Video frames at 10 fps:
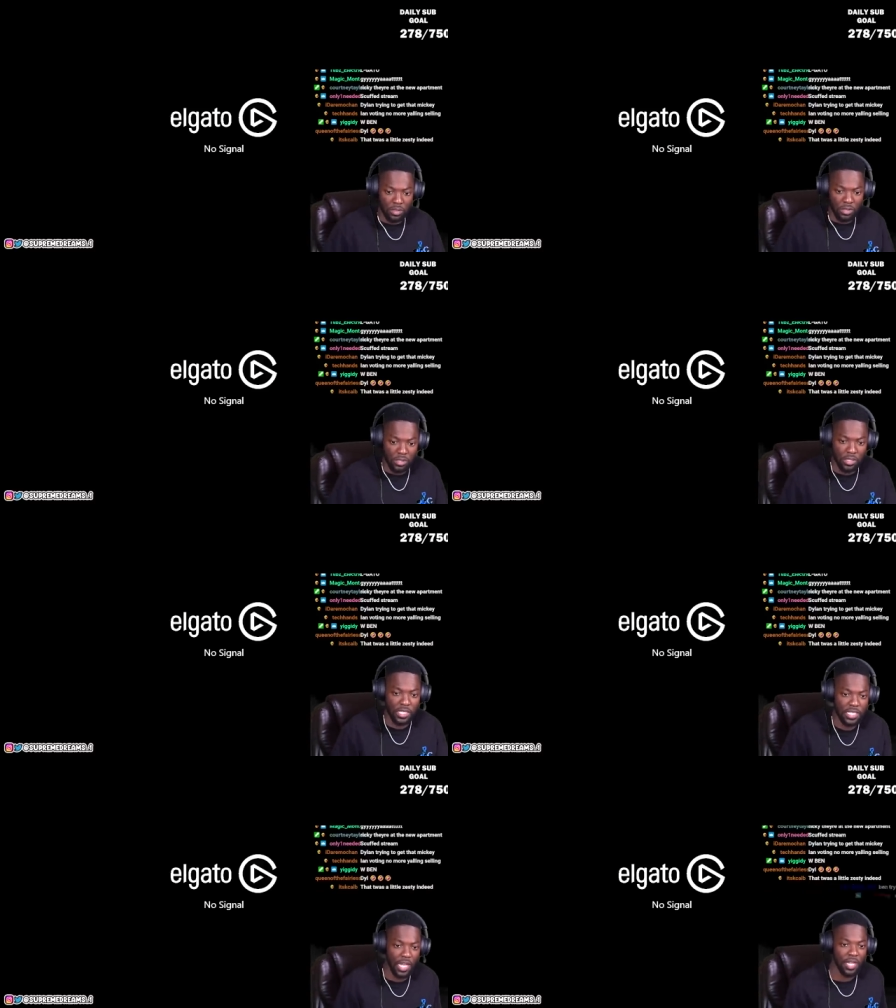
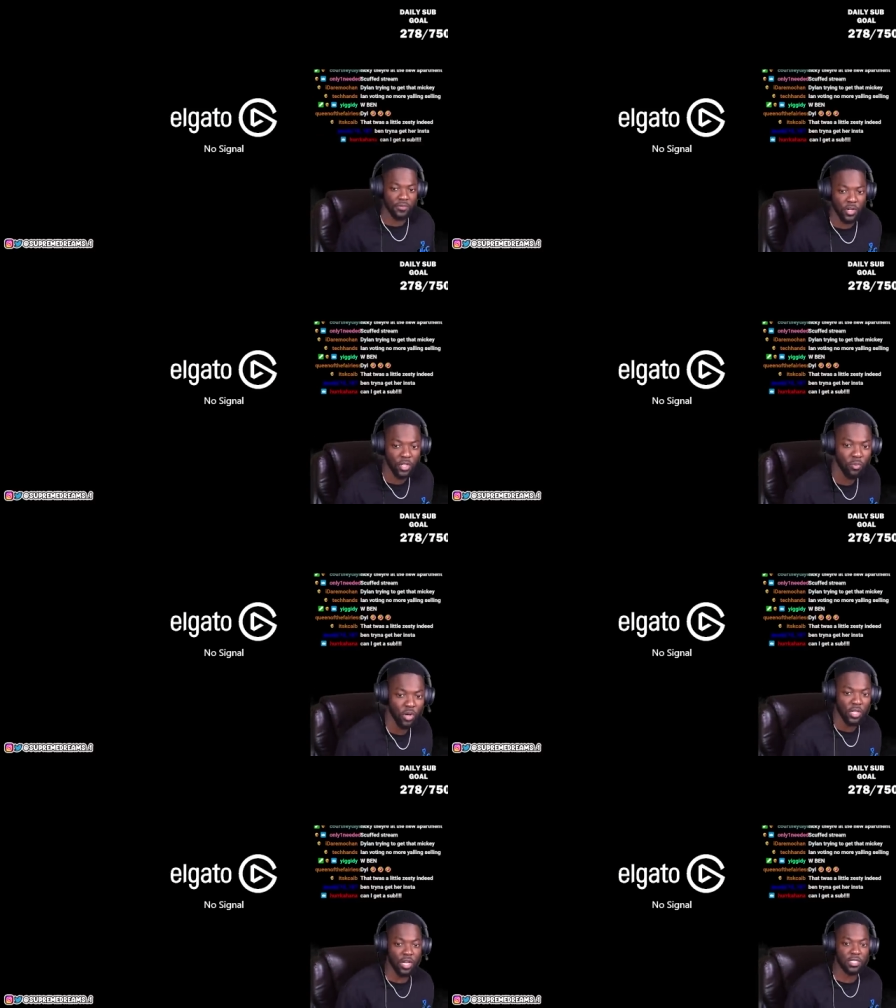they said I ain't going no
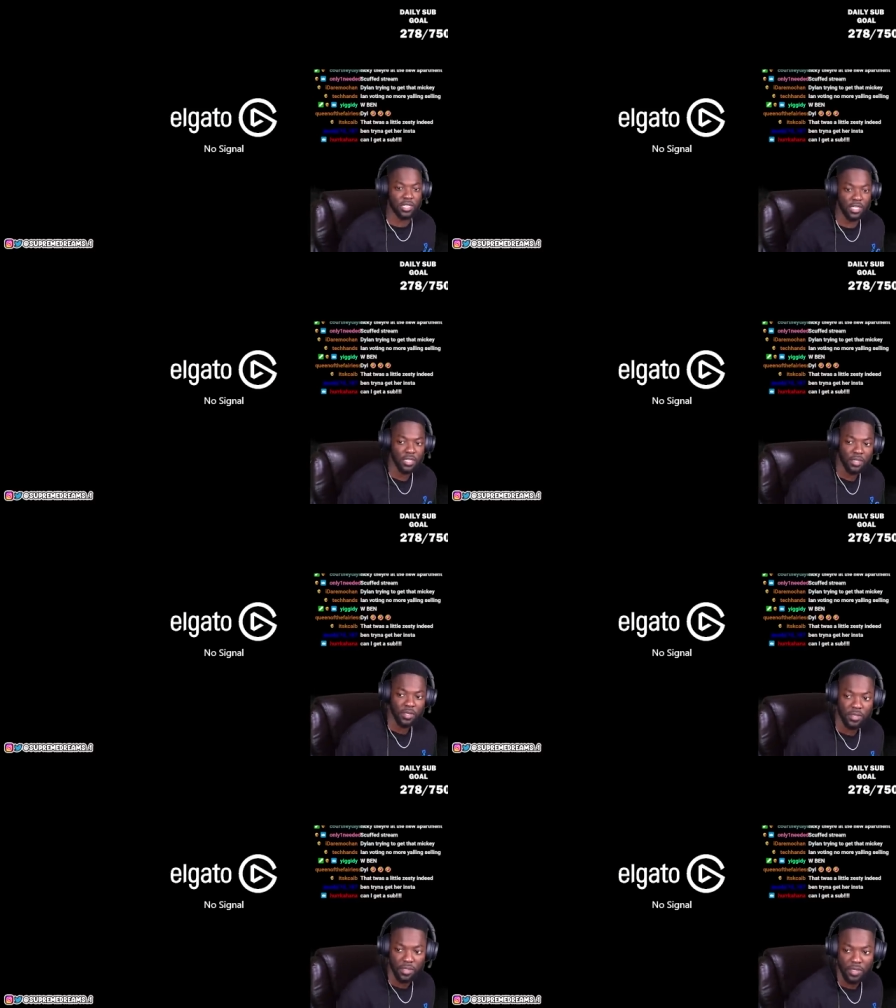more. Y'all
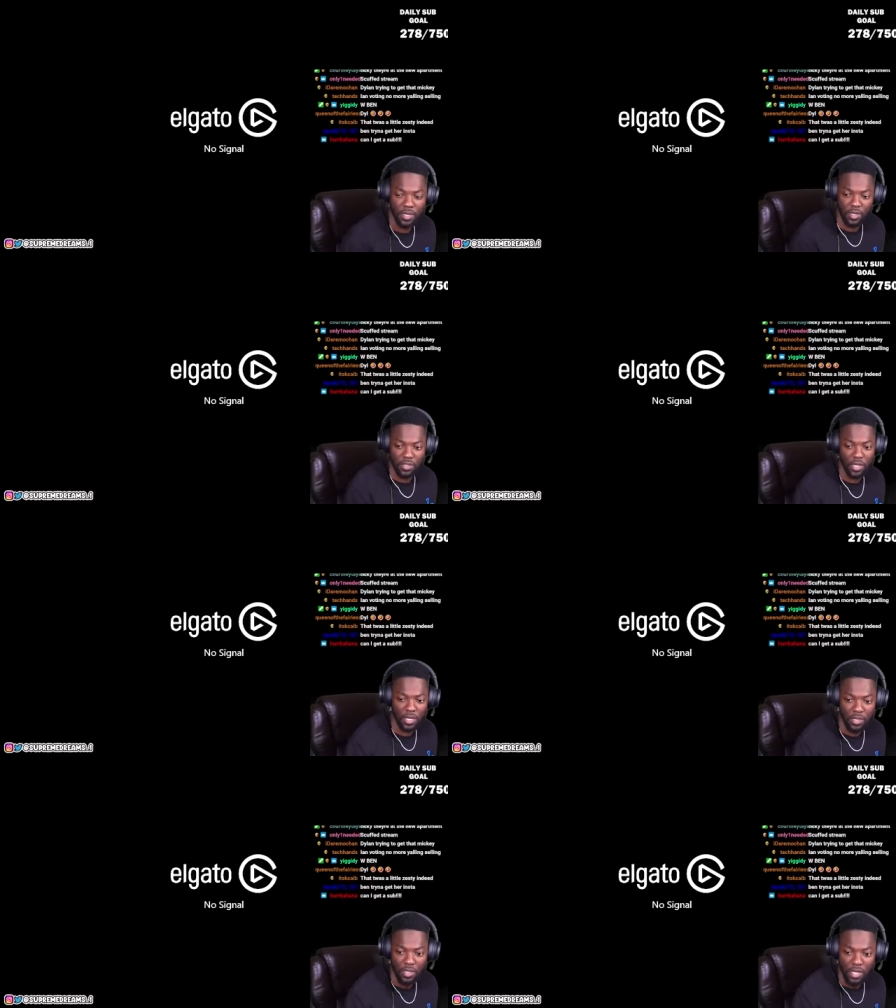selling. Hold on, y'all.